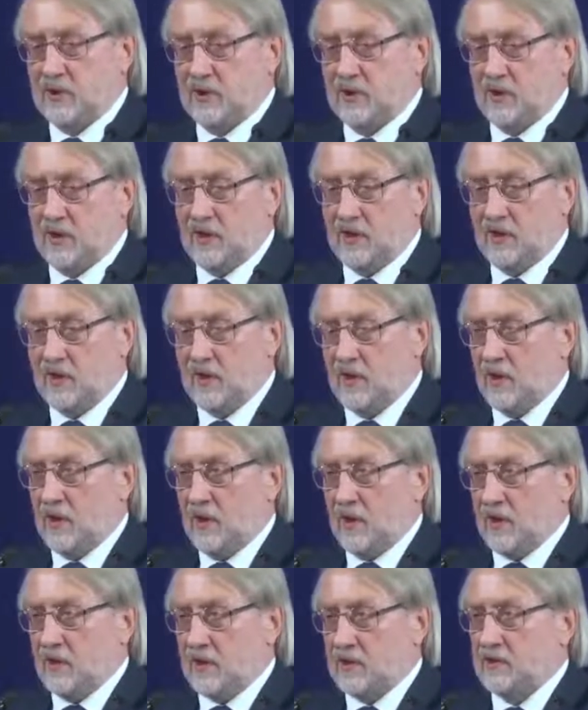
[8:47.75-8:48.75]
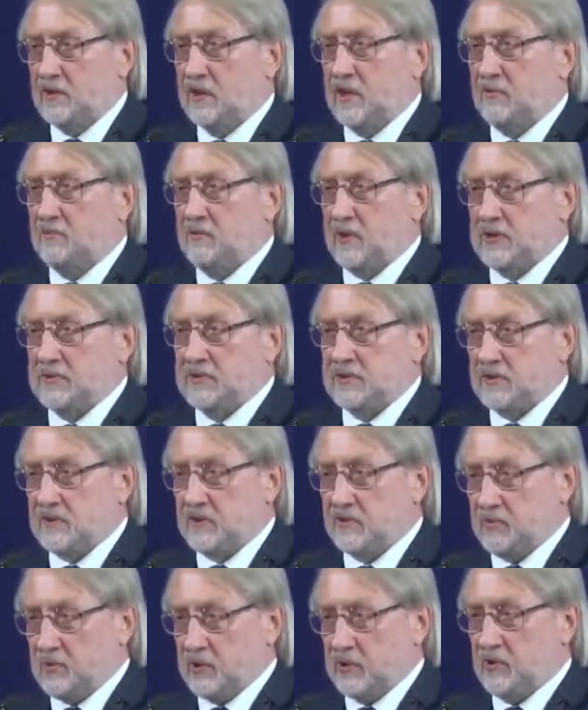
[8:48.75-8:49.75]
We have to
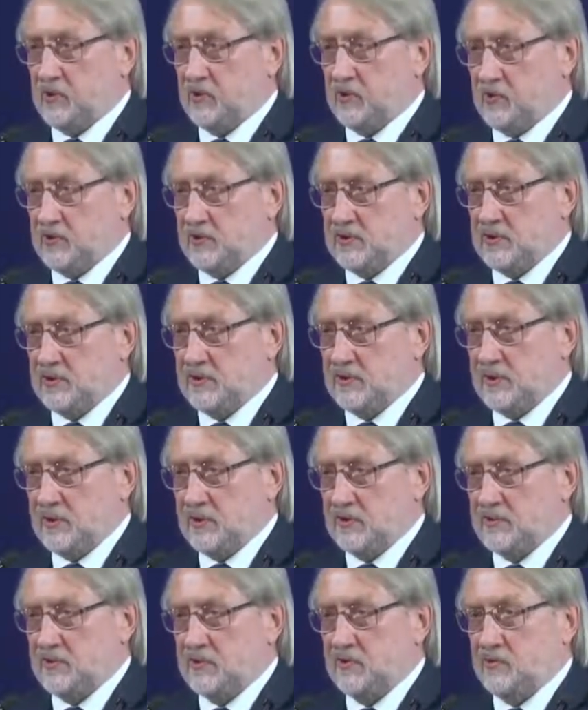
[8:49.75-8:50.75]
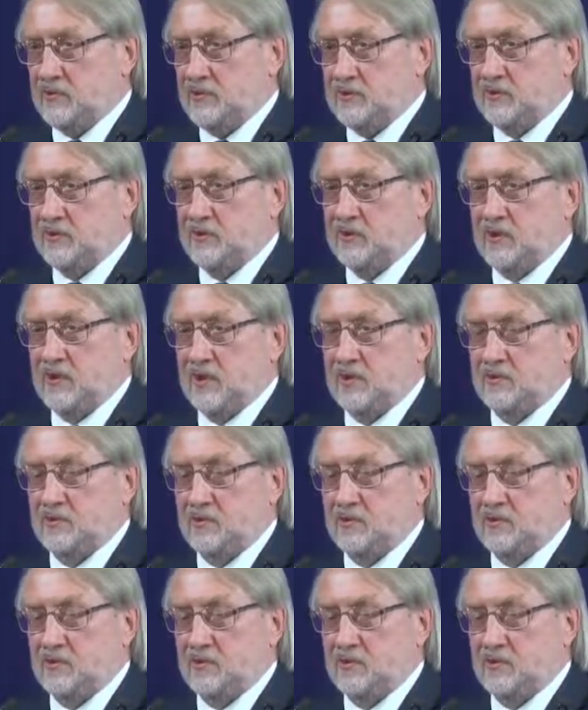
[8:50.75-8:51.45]
provide information to train.